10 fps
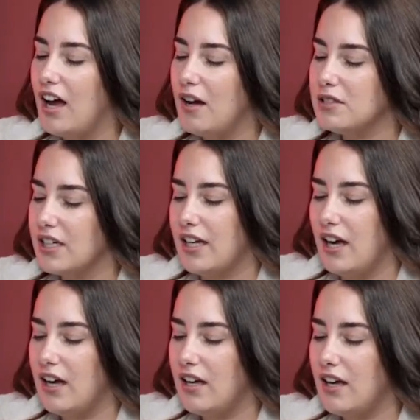I was like,
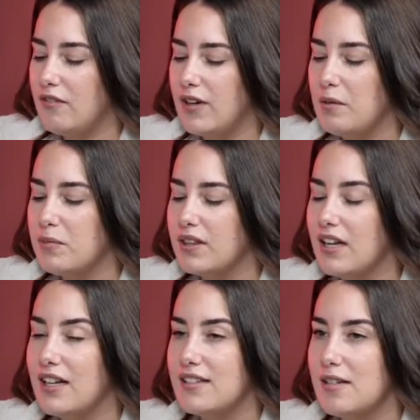yeah, a fate. But
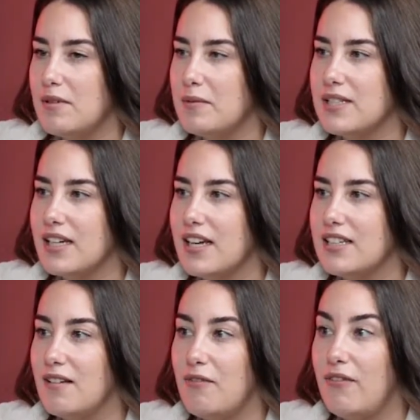then at the same time, I was like, is it